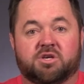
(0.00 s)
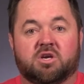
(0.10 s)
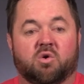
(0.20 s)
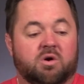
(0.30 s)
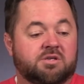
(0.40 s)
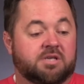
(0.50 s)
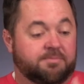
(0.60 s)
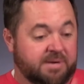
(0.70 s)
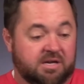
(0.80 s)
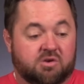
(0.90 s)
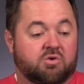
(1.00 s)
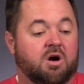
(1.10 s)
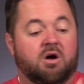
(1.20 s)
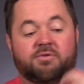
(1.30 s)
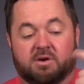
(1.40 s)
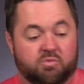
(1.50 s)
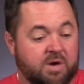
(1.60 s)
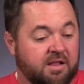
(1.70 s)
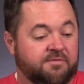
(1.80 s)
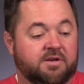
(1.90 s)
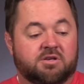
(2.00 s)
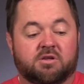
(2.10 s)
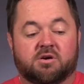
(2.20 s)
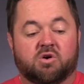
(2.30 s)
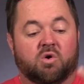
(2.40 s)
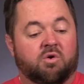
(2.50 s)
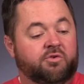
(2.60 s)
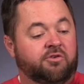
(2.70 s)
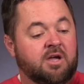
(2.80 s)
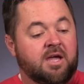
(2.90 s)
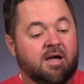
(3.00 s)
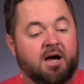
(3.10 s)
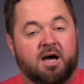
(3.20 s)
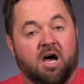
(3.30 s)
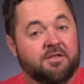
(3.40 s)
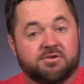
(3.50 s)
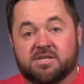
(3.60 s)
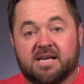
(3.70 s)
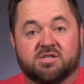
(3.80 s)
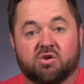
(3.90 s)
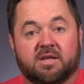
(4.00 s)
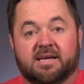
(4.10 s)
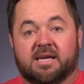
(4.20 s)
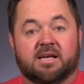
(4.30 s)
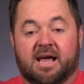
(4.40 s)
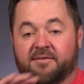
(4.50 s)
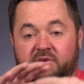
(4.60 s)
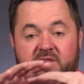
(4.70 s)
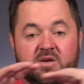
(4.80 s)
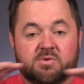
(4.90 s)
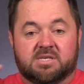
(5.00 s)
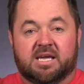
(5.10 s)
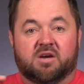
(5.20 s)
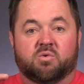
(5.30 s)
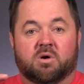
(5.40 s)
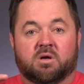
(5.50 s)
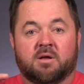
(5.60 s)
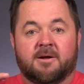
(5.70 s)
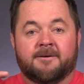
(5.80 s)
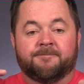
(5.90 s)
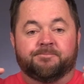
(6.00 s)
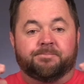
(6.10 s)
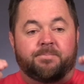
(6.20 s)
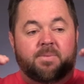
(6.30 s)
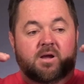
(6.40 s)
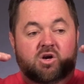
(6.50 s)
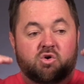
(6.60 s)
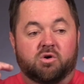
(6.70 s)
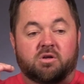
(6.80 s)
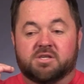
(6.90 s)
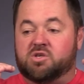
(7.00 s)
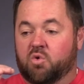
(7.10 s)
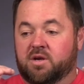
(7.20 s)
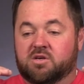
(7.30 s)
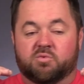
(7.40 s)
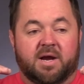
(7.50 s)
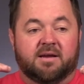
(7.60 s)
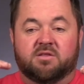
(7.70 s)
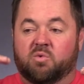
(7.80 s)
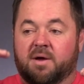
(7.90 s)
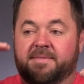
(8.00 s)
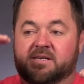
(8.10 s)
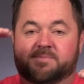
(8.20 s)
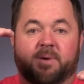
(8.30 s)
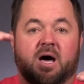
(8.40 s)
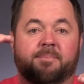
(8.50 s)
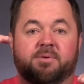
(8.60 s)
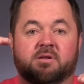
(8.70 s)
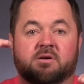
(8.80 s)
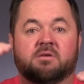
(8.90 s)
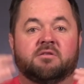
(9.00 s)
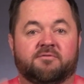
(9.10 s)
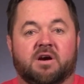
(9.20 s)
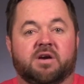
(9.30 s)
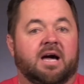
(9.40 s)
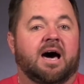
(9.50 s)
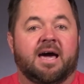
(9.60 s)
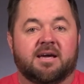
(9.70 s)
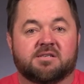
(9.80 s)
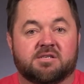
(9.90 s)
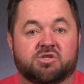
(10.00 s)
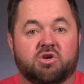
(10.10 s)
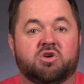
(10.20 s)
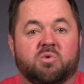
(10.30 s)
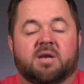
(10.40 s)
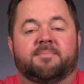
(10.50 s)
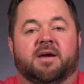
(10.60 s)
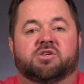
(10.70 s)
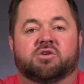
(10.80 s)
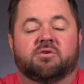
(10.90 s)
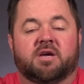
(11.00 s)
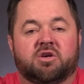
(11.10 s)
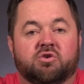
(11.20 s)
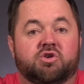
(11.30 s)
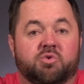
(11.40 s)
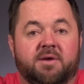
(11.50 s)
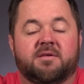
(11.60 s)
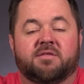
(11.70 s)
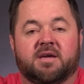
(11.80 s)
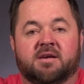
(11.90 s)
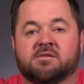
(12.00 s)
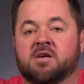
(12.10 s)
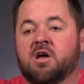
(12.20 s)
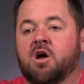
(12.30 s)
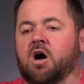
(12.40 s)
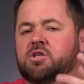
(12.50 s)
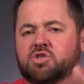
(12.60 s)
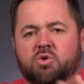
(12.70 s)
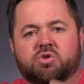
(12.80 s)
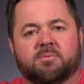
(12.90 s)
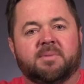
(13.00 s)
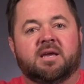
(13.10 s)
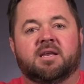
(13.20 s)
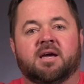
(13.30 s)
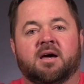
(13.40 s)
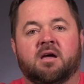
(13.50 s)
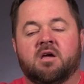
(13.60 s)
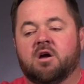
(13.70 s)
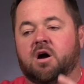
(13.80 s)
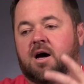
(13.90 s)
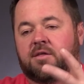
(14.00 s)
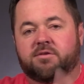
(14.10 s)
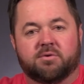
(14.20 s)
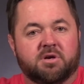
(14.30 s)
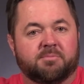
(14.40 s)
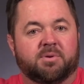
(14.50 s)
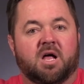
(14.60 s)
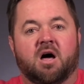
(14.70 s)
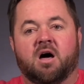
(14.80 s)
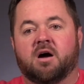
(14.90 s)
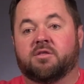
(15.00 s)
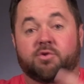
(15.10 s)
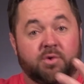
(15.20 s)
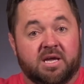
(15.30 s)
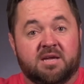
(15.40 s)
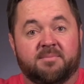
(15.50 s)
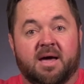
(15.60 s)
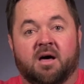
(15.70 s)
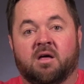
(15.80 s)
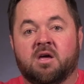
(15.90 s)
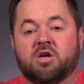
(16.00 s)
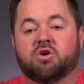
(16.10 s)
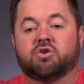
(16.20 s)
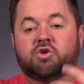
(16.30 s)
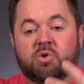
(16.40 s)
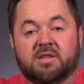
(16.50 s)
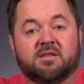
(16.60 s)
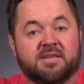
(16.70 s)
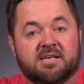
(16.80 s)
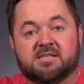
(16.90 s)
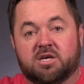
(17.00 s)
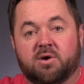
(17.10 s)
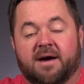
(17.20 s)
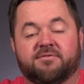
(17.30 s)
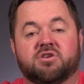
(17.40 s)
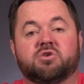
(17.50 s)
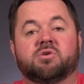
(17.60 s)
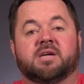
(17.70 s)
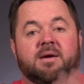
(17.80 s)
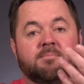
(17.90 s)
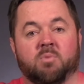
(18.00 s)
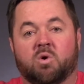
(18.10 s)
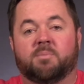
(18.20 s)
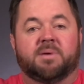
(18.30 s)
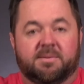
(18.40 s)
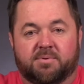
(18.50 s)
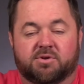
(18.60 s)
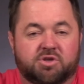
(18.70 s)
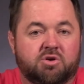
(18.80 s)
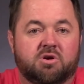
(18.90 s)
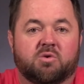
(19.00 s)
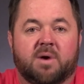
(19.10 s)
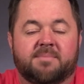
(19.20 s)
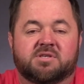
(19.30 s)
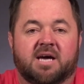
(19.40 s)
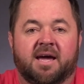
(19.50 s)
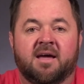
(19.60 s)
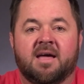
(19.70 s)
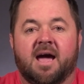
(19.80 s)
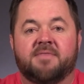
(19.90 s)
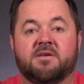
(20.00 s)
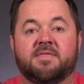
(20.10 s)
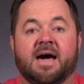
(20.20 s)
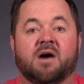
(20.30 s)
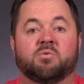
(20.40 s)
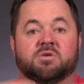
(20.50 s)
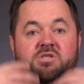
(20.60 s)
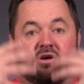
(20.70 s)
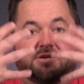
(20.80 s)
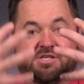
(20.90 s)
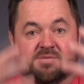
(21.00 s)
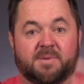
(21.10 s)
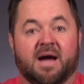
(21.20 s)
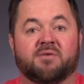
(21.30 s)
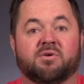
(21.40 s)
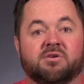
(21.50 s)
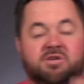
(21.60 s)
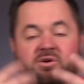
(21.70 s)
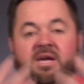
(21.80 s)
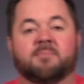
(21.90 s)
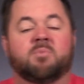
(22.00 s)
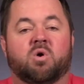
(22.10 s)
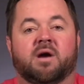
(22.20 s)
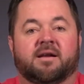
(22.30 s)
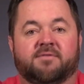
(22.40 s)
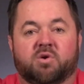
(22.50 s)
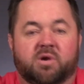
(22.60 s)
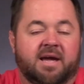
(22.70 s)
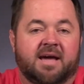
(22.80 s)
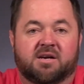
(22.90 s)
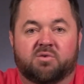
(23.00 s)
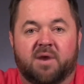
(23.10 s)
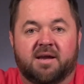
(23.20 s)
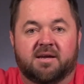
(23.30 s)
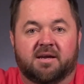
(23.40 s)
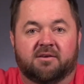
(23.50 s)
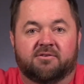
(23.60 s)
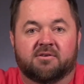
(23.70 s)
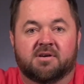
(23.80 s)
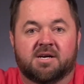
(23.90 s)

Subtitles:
to yours, they're being crawled, they're relevant to their goals, other sites are linking, and everything was equal, Google is going to rank the one that is popular the very highest. And so you want to make sure that you're doing the things on social media, through your blog, through email. You're doing the things that you have to do to get more people to your website, and then that will start to spiral and you'll get more out of the organic rankings.